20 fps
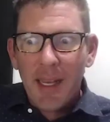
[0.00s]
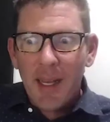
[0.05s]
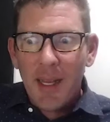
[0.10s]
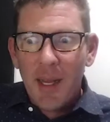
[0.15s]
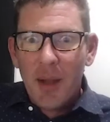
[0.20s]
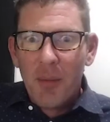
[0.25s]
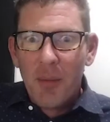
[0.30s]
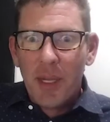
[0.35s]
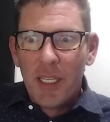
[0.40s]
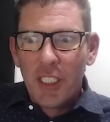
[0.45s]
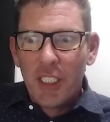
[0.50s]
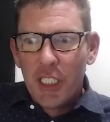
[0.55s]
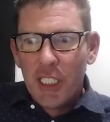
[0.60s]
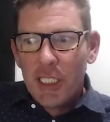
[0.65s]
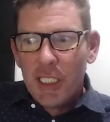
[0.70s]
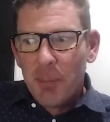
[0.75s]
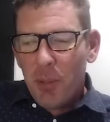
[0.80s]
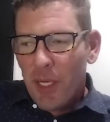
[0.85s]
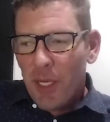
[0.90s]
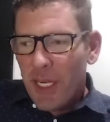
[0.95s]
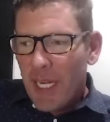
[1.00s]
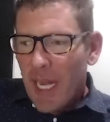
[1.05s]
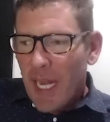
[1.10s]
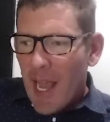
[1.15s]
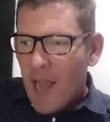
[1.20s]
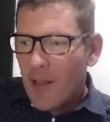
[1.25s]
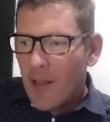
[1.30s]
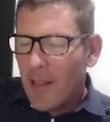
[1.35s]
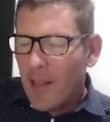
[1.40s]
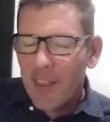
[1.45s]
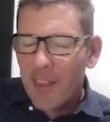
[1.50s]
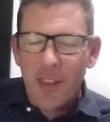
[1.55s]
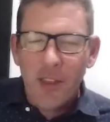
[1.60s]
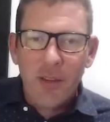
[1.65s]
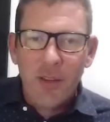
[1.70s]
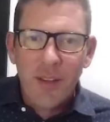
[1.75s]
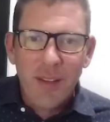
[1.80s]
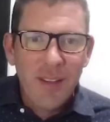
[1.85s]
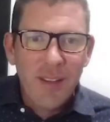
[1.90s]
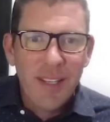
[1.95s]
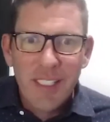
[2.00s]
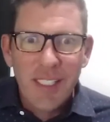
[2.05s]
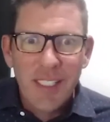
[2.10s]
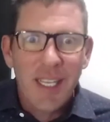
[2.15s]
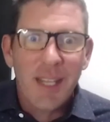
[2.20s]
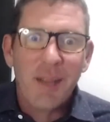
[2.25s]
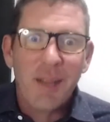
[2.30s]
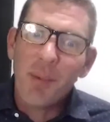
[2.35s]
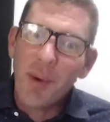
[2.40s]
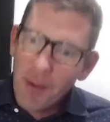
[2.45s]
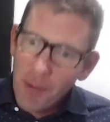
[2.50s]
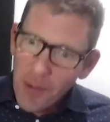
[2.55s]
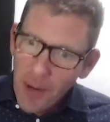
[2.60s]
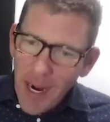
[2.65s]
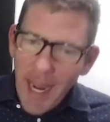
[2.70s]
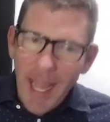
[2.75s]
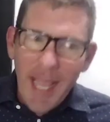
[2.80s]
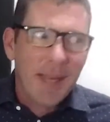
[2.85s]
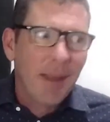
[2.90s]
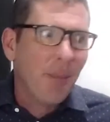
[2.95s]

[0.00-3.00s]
But she's putting out like,